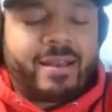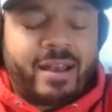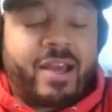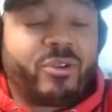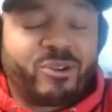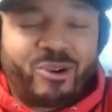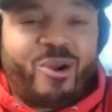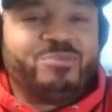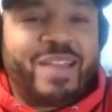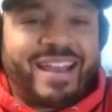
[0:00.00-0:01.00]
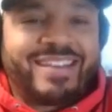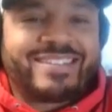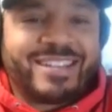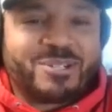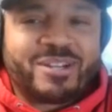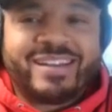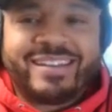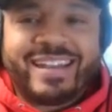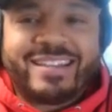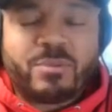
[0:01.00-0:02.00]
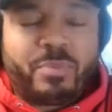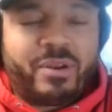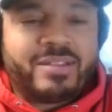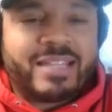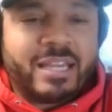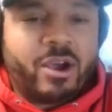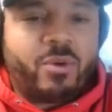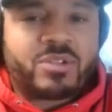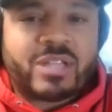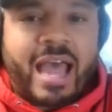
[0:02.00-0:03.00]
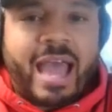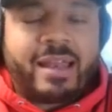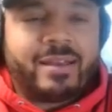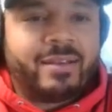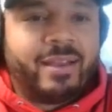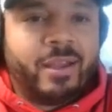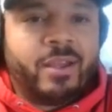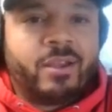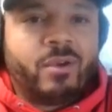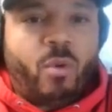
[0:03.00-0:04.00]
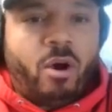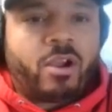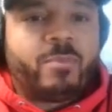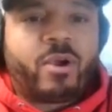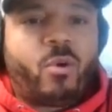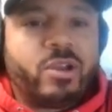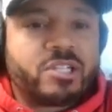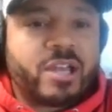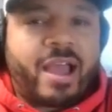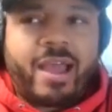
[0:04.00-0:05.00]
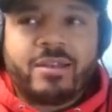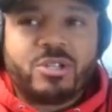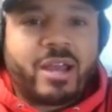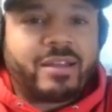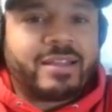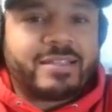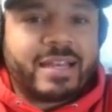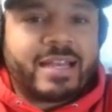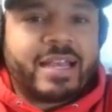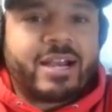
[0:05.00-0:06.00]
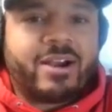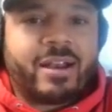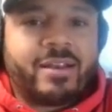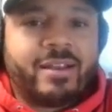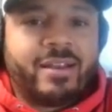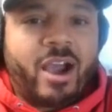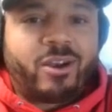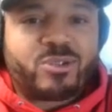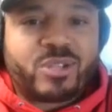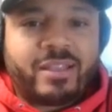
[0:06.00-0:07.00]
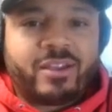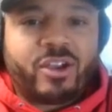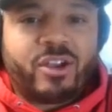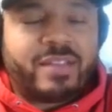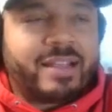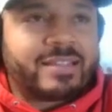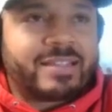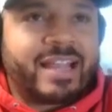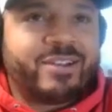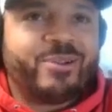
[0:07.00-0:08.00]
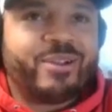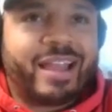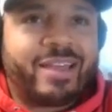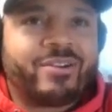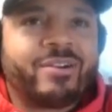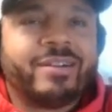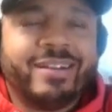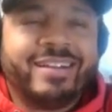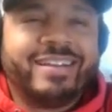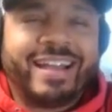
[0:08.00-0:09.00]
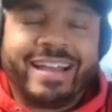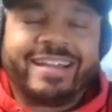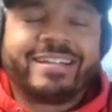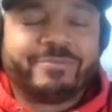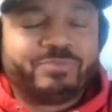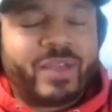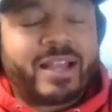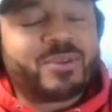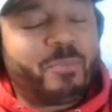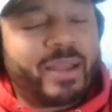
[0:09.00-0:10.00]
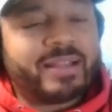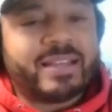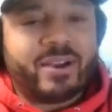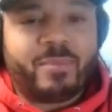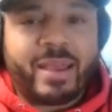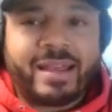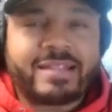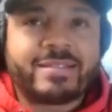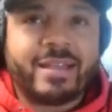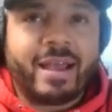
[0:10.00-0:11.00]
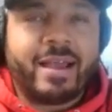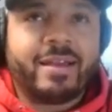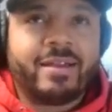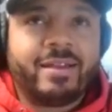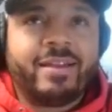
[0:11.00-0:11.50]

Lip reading: another grown man decision and to put his ego aside and welcome a Quinshawn Judkins in here and understand the good things that they could do together. Like, that's a big deal, man. That's a